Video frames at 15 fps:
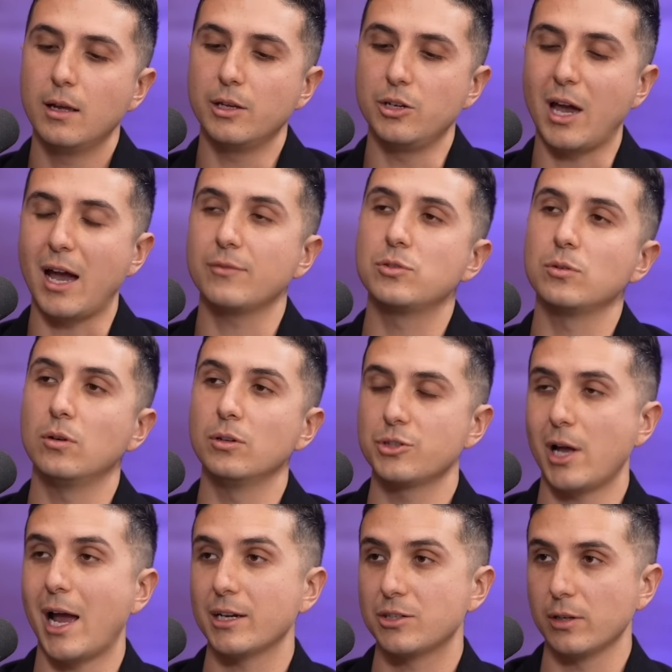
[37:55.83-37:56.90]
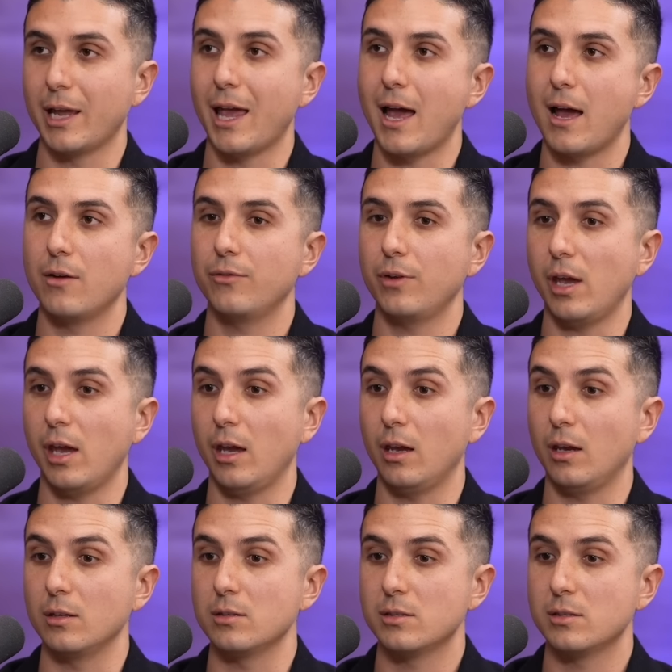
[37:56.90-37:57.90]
You have to actually have a